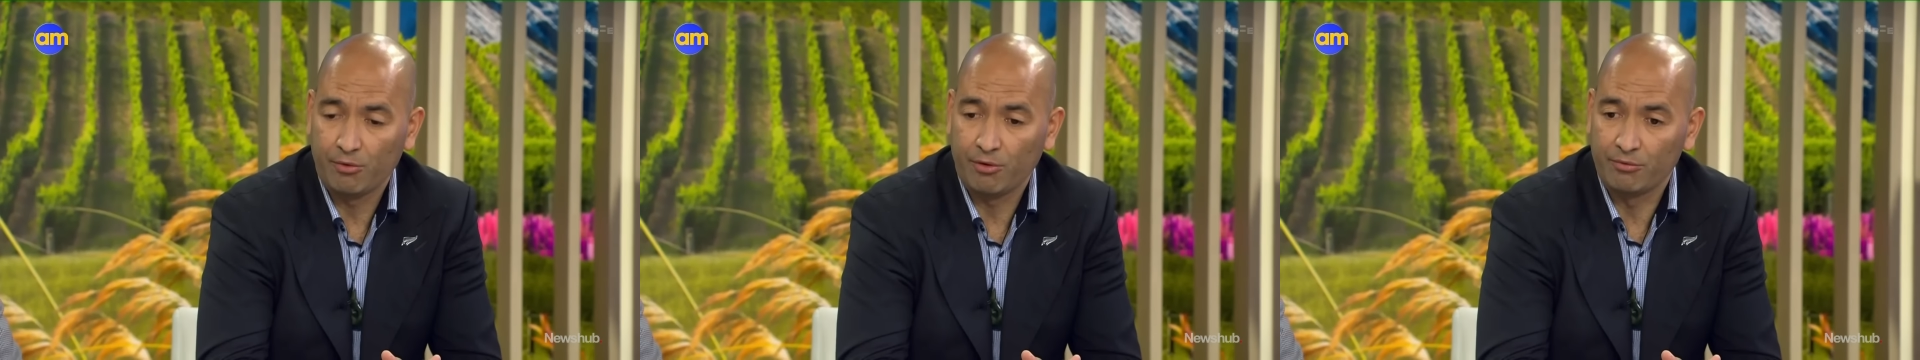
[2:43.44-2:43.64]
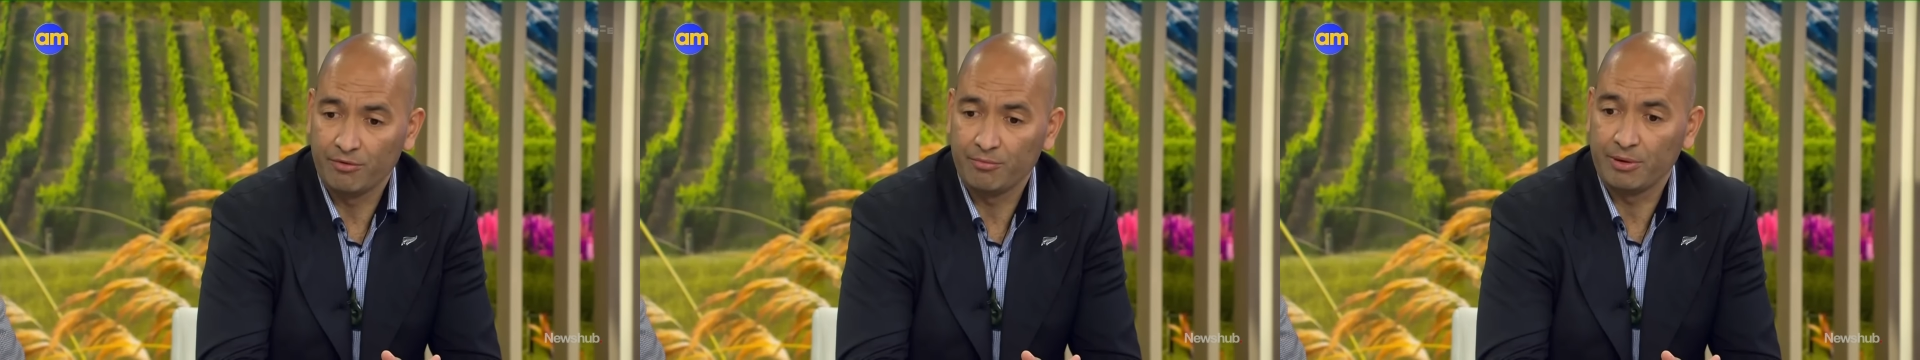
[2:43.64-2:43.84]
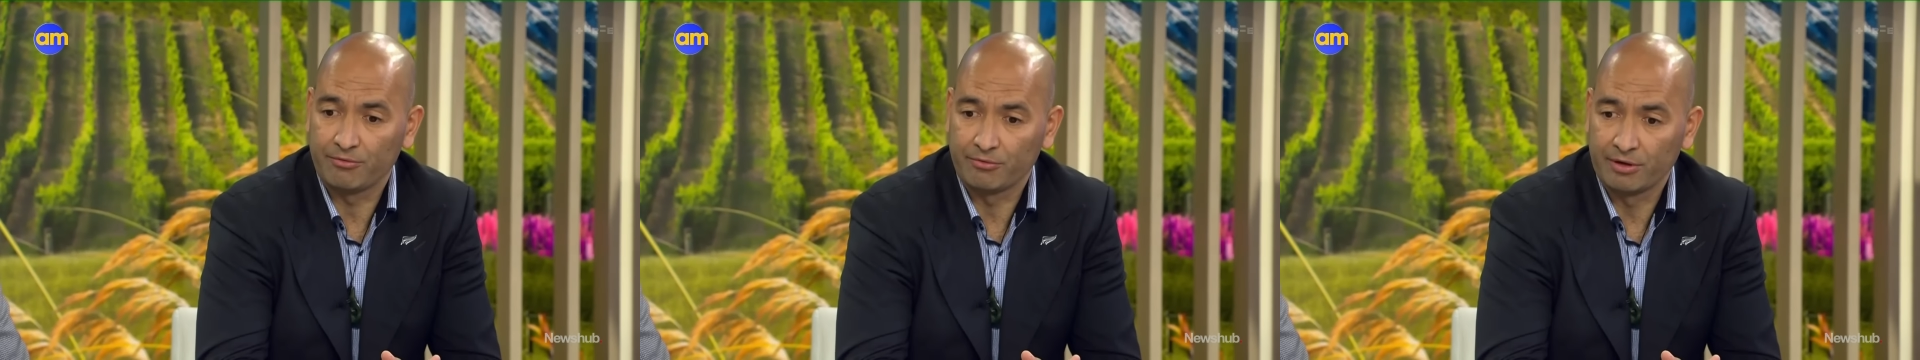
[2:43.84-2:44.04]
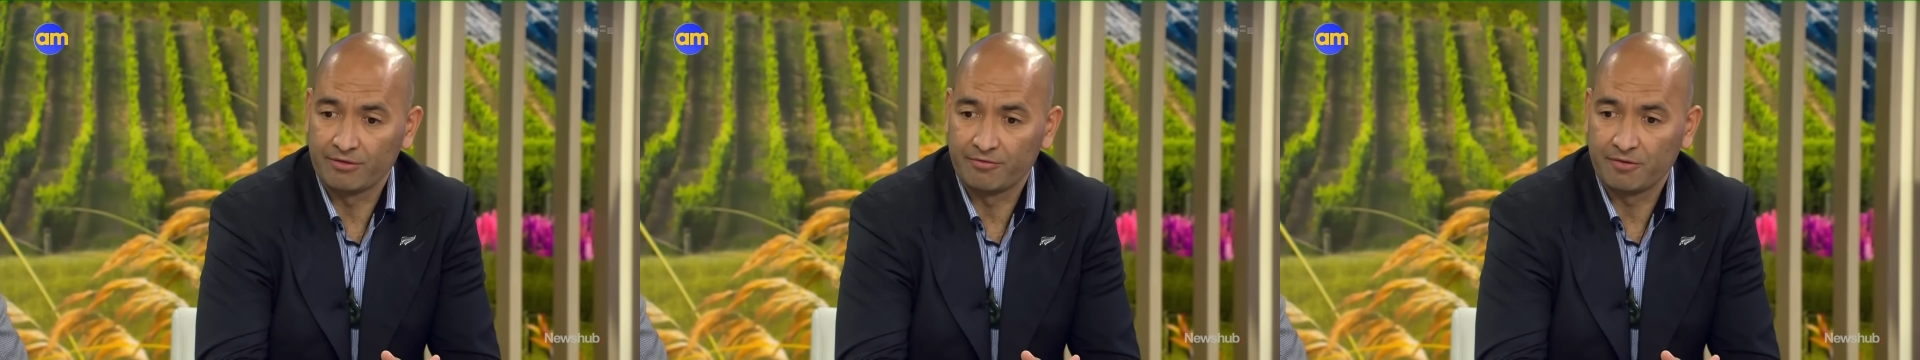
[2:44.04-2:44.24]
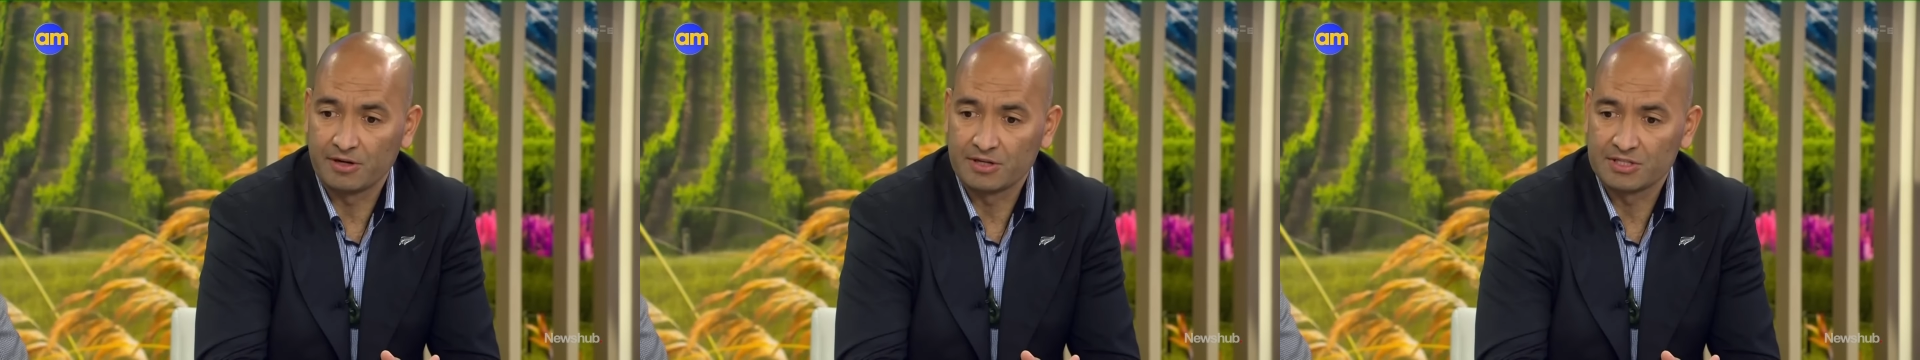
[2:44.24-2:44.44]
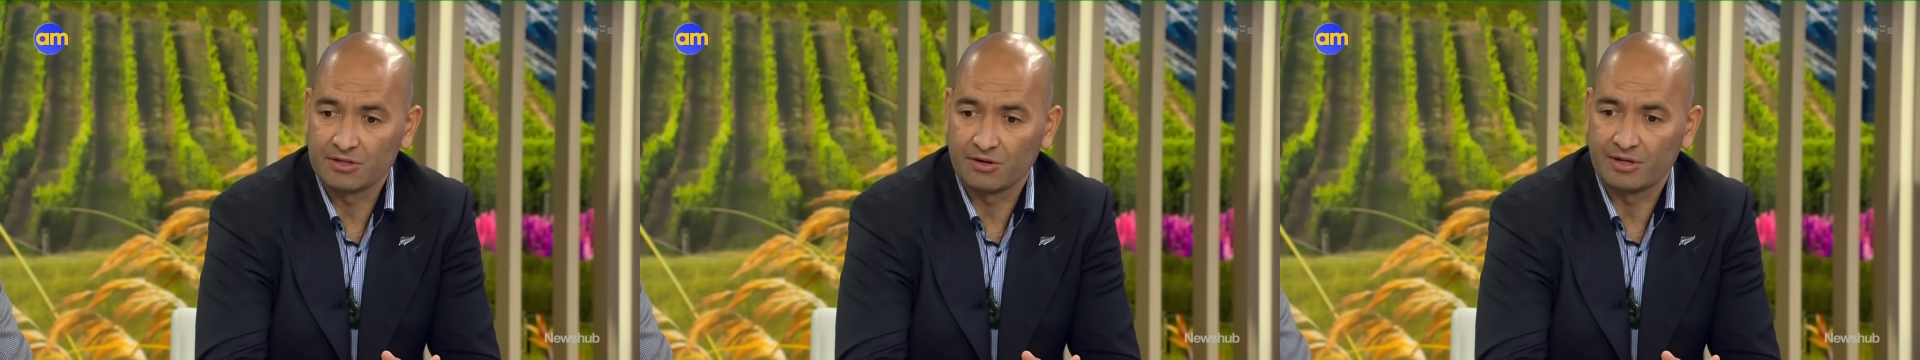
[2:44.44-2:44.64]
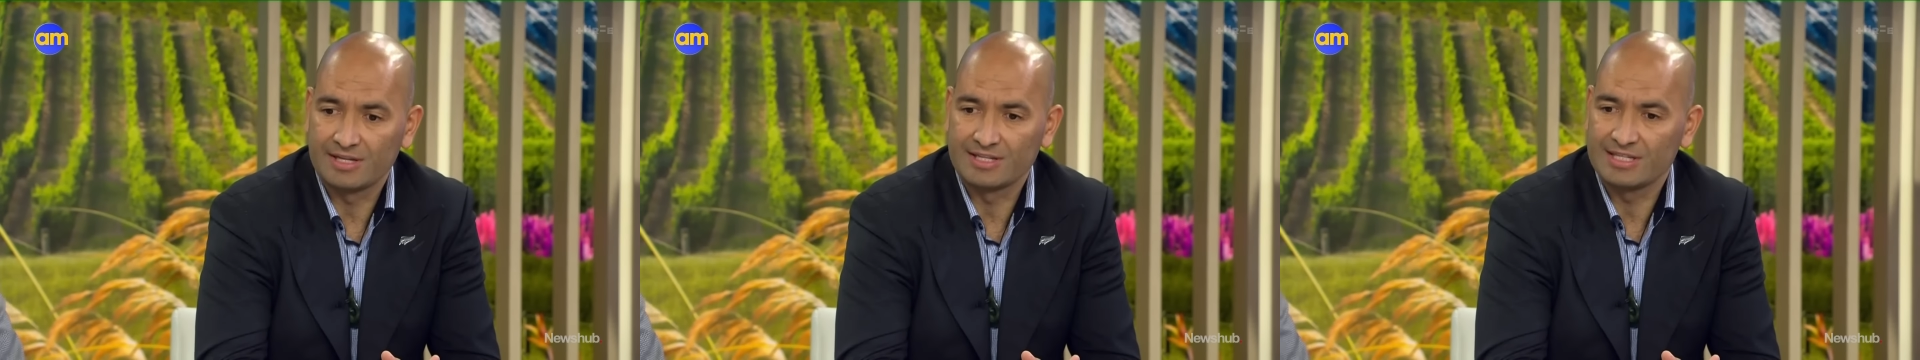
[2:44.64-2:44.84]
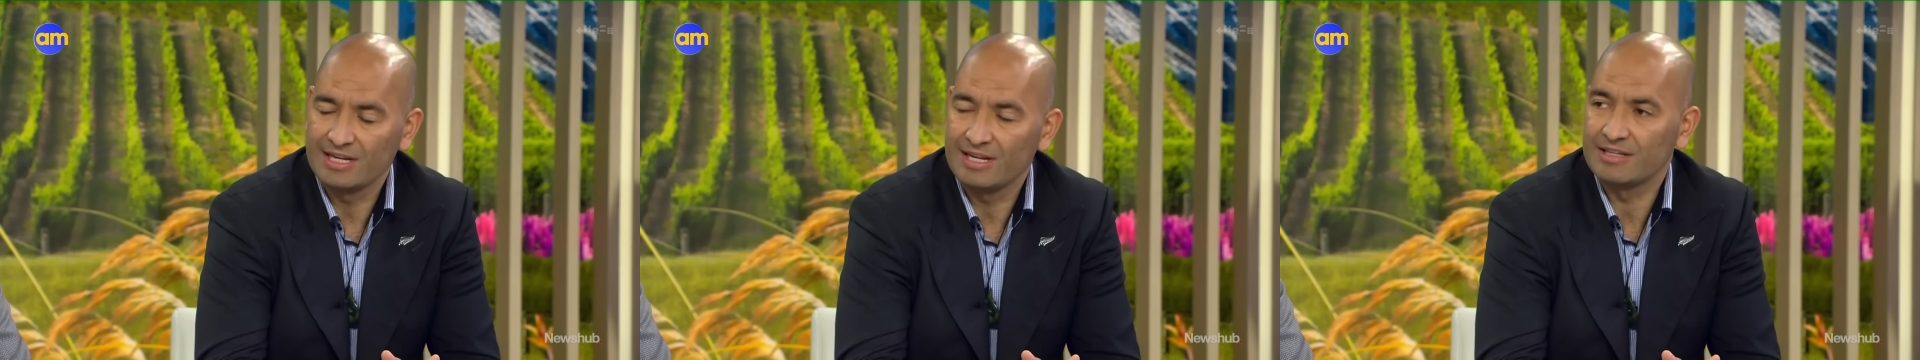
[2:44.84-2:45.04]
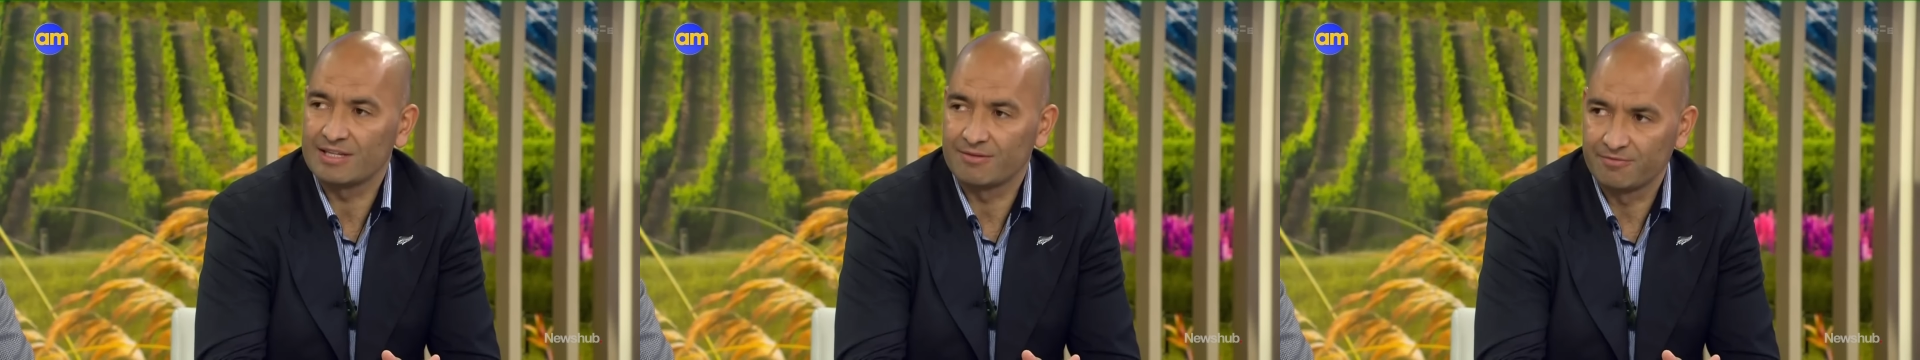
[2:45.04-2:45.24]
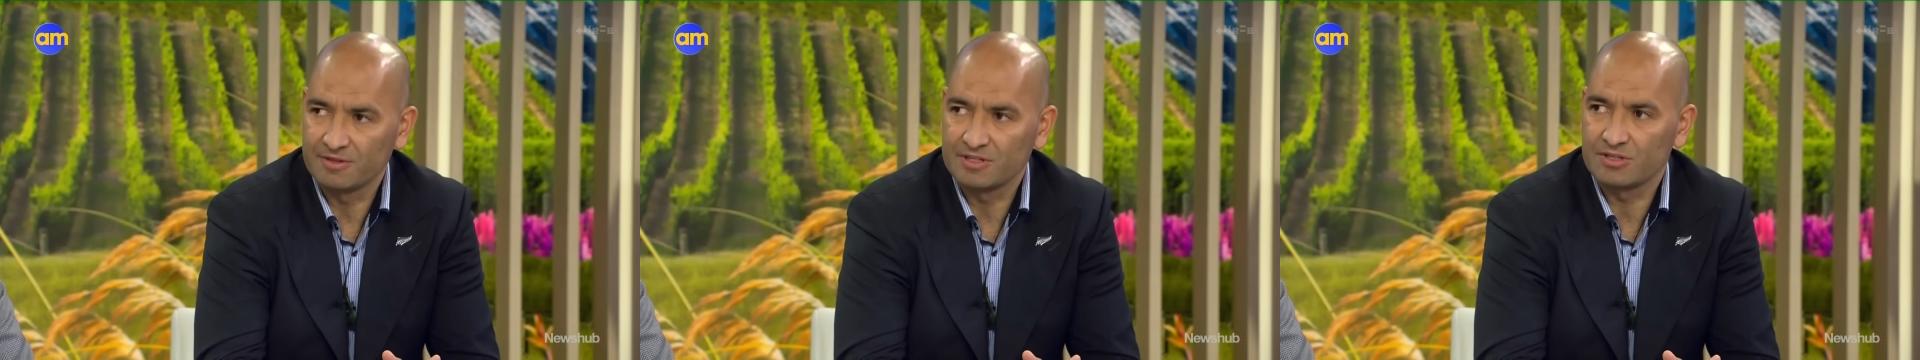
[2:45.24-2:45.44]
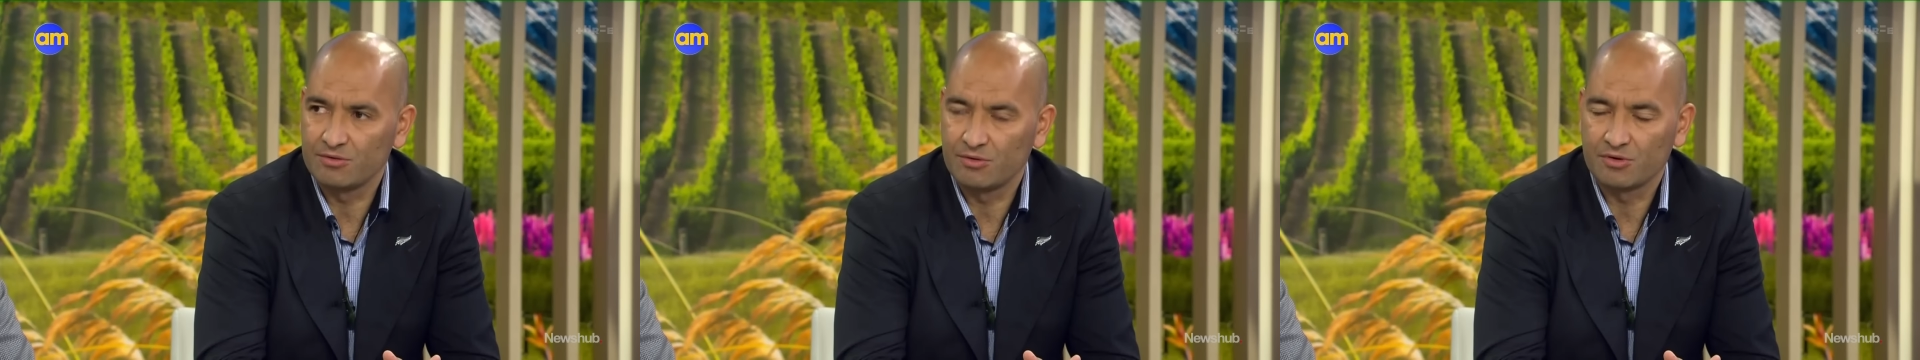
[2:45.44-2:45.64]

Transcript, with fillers: What we've been really focused on is getting some fiscal